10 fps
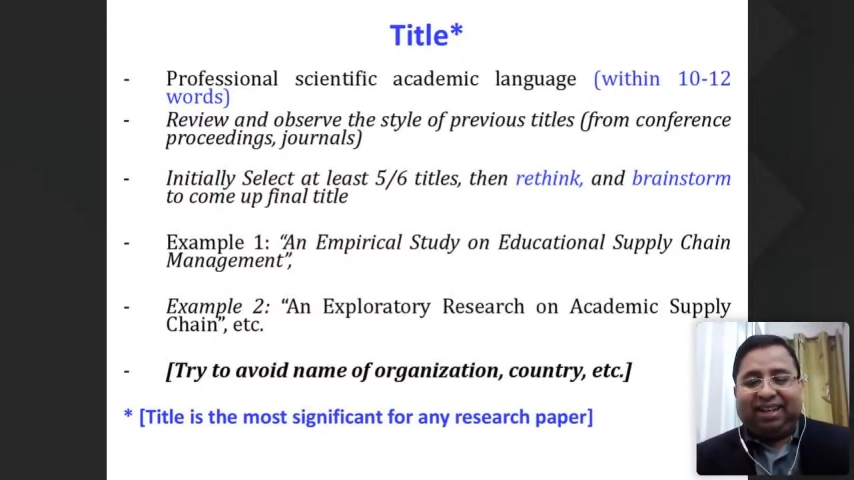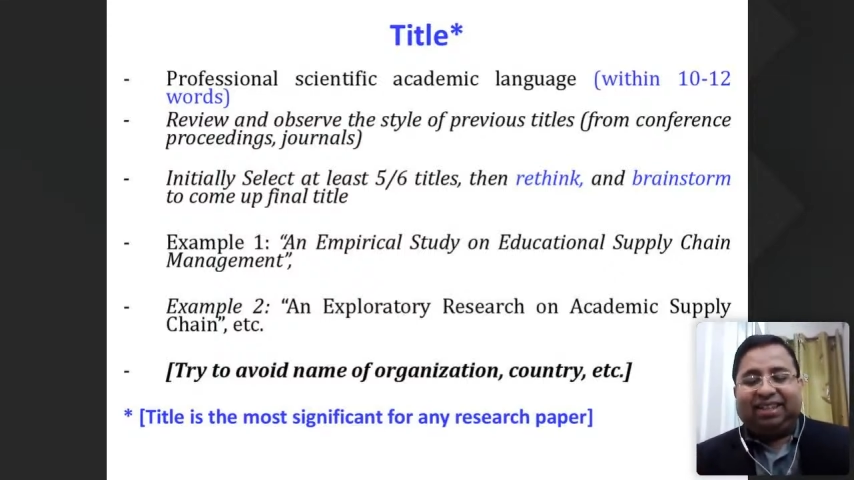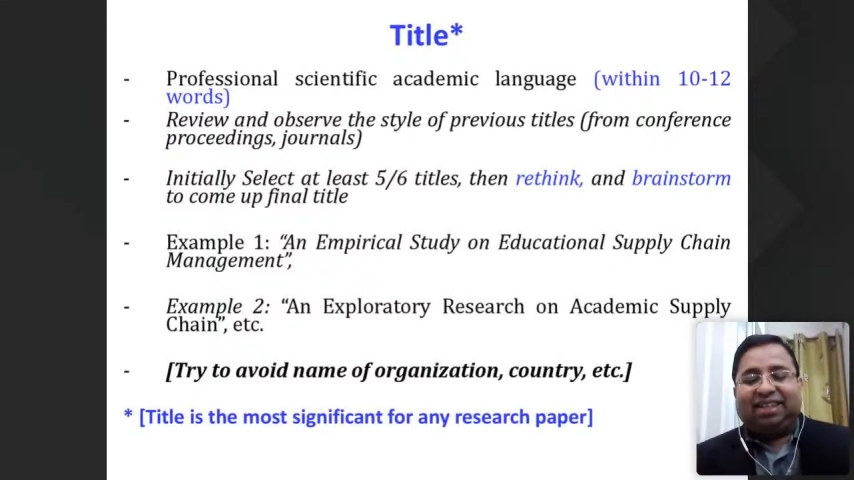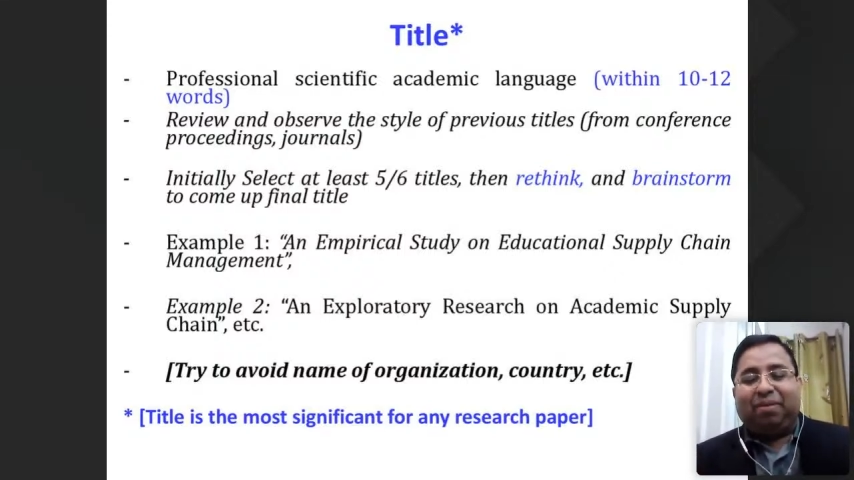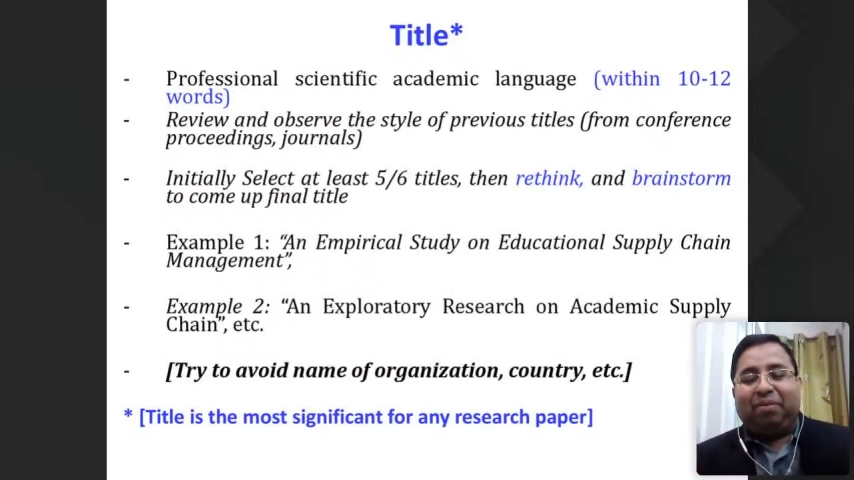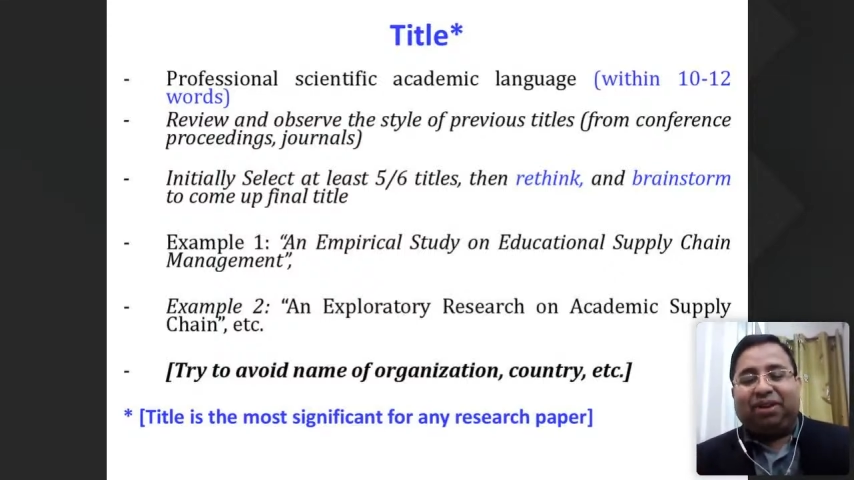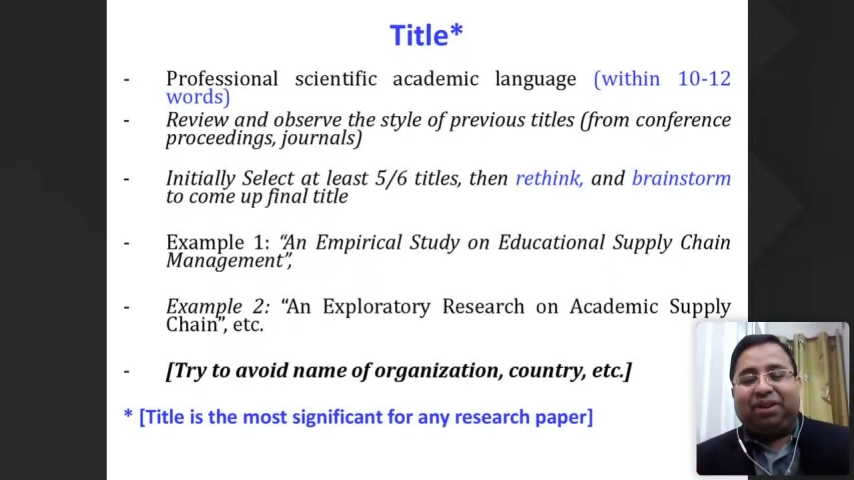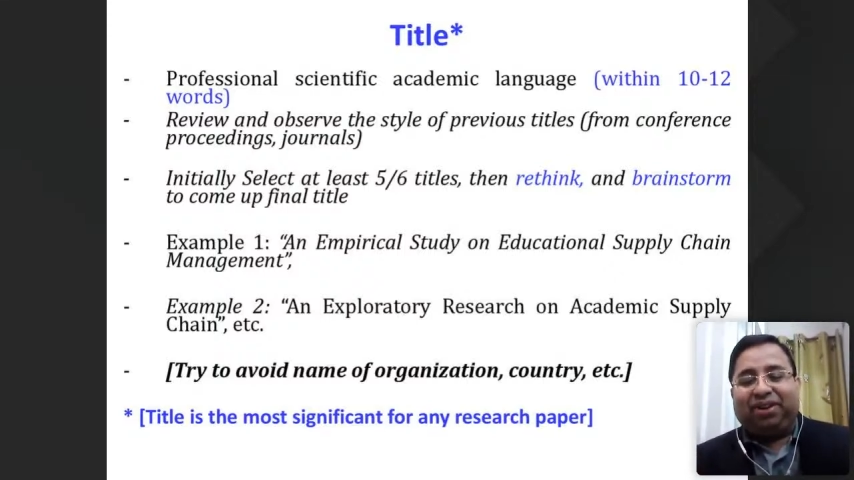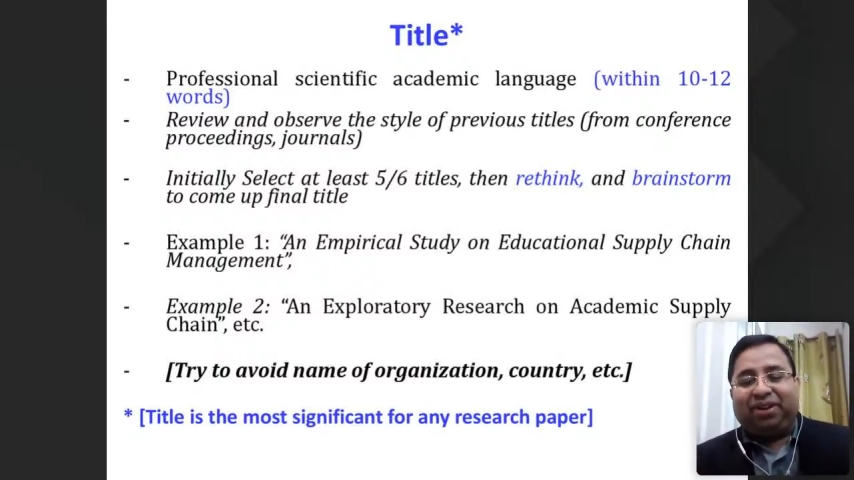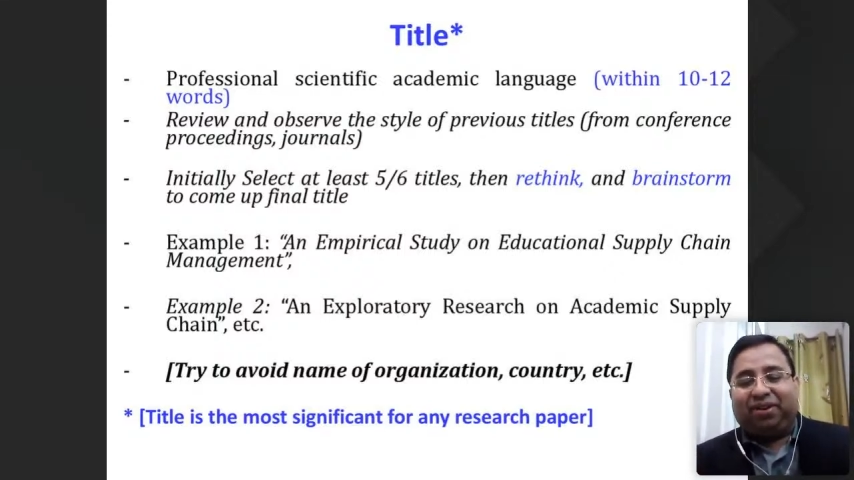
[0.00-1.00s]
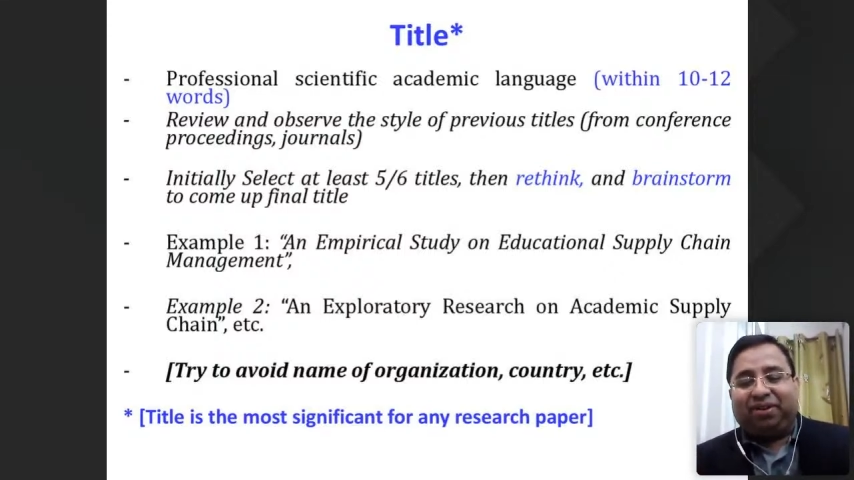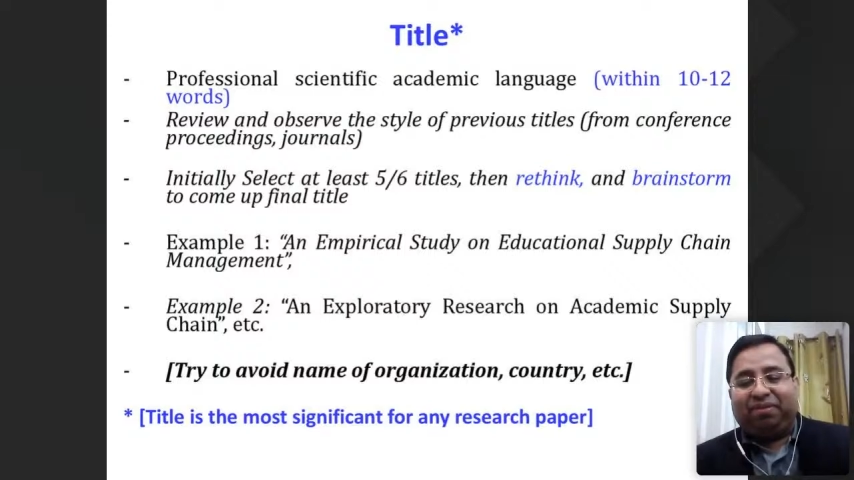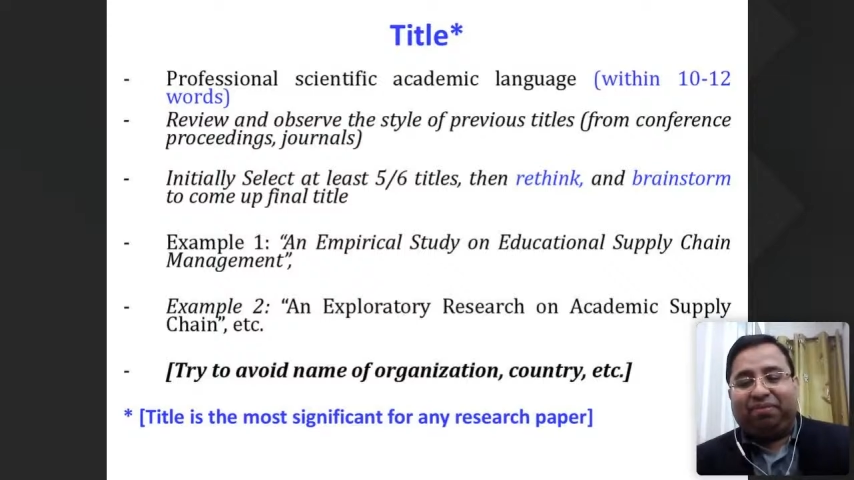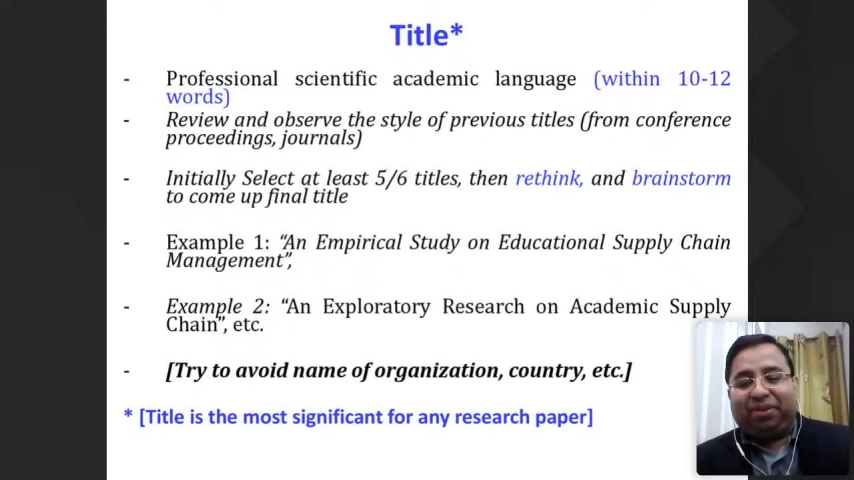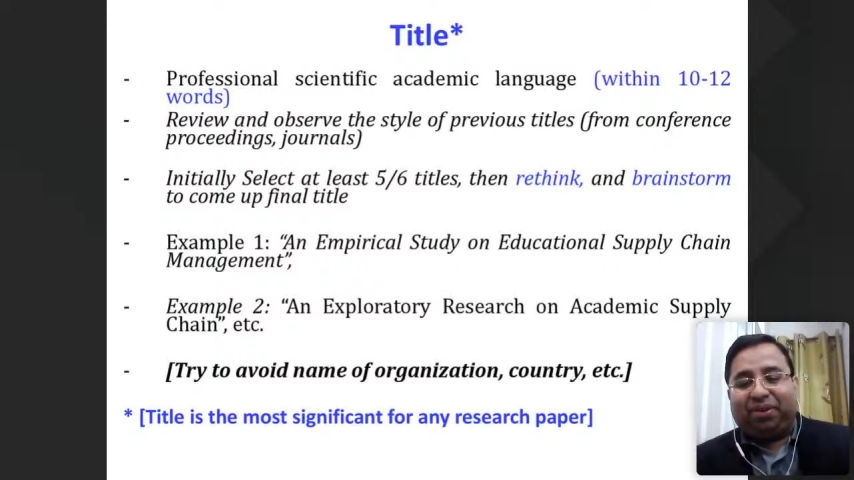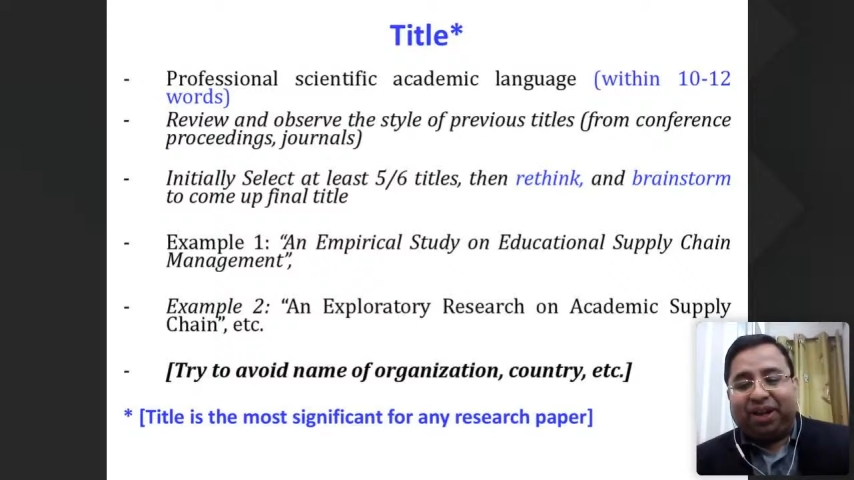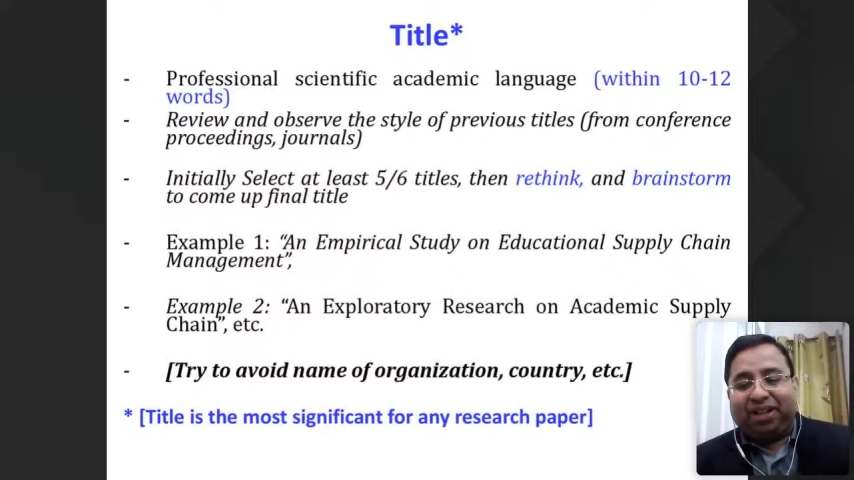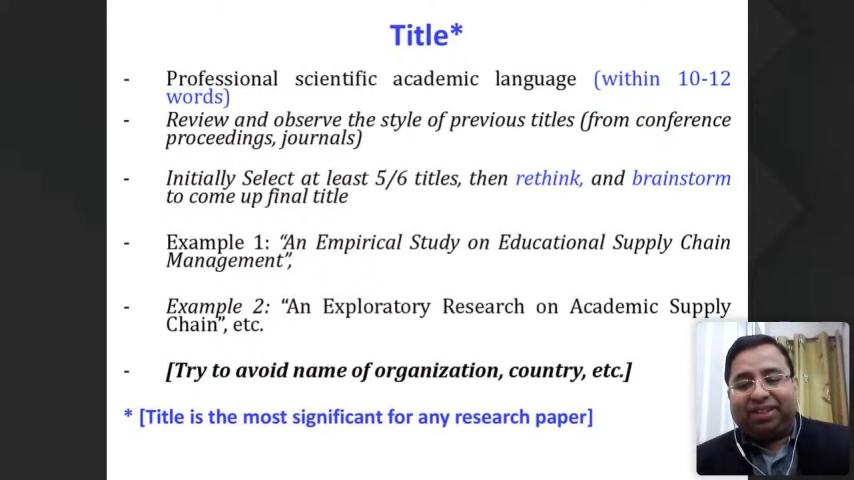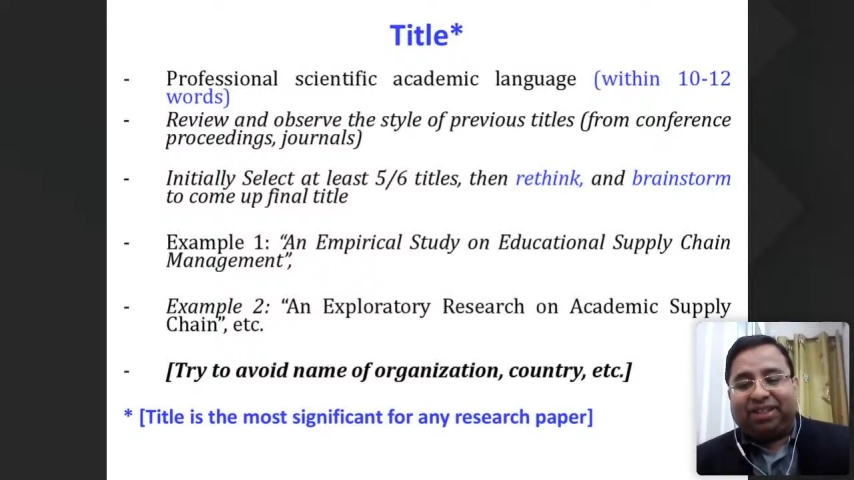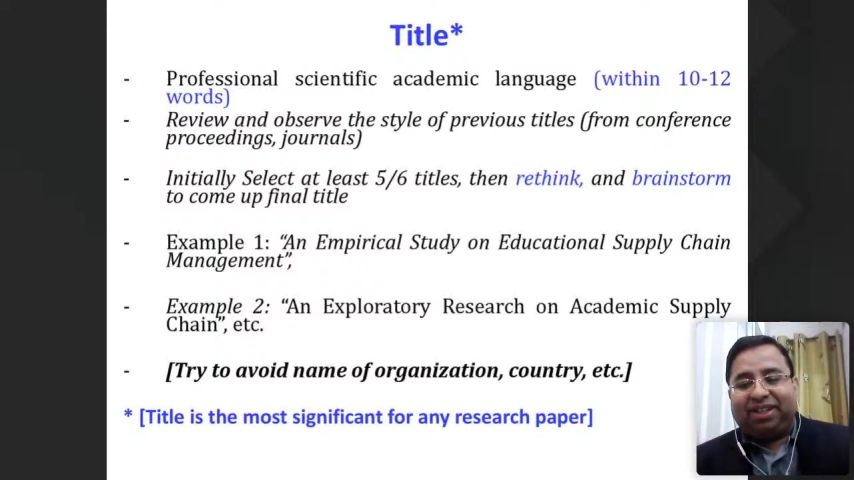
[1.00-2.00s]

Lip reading: some of the audiences,